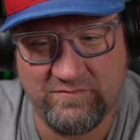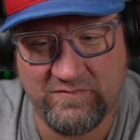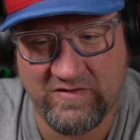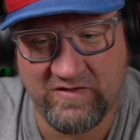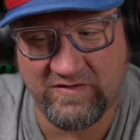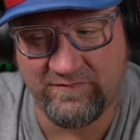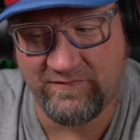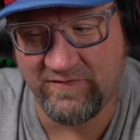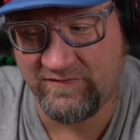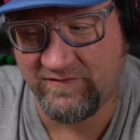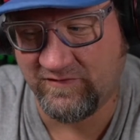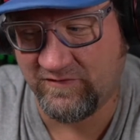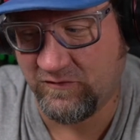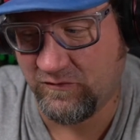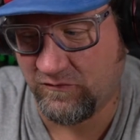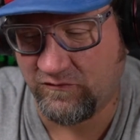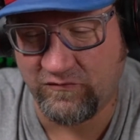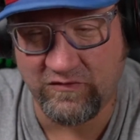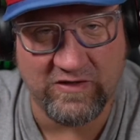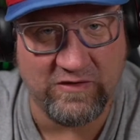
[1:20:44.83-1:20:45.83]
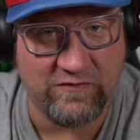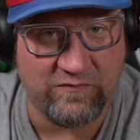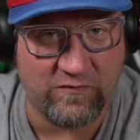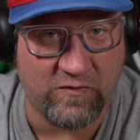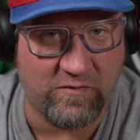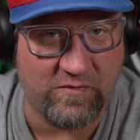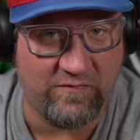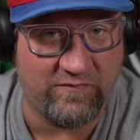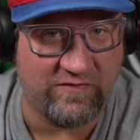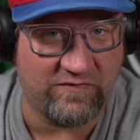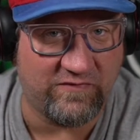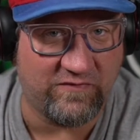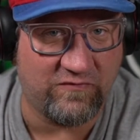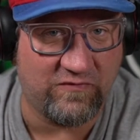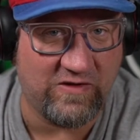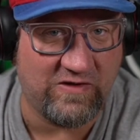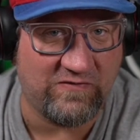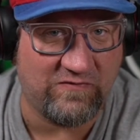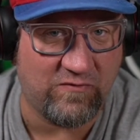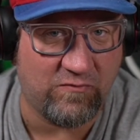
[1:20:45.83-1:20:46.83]
If it's a
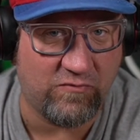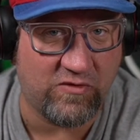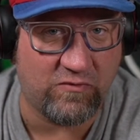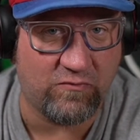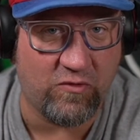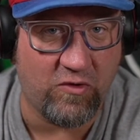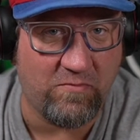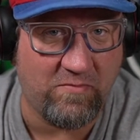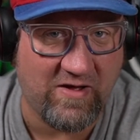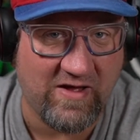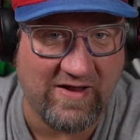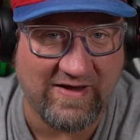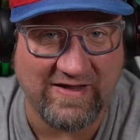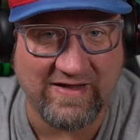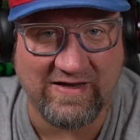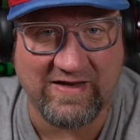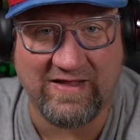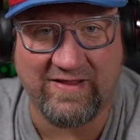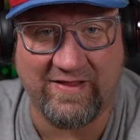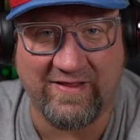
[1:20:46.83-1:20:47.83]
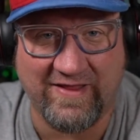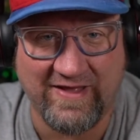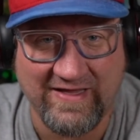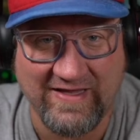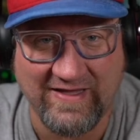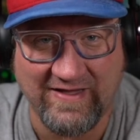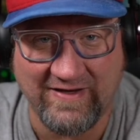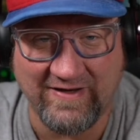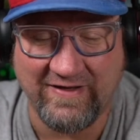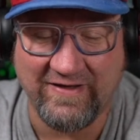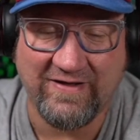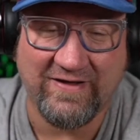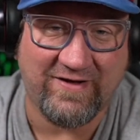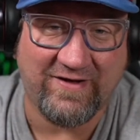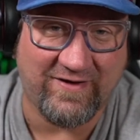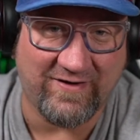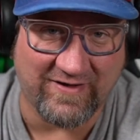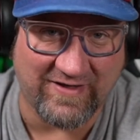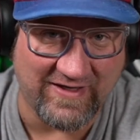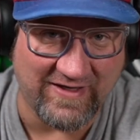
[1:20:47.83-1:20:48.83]
transforming robot and I like it,
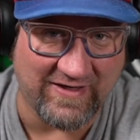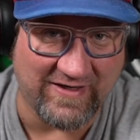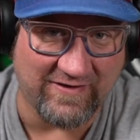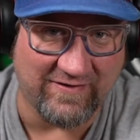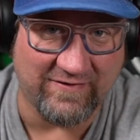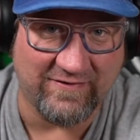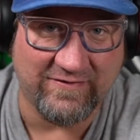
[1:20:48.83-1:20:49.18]
I'll get it.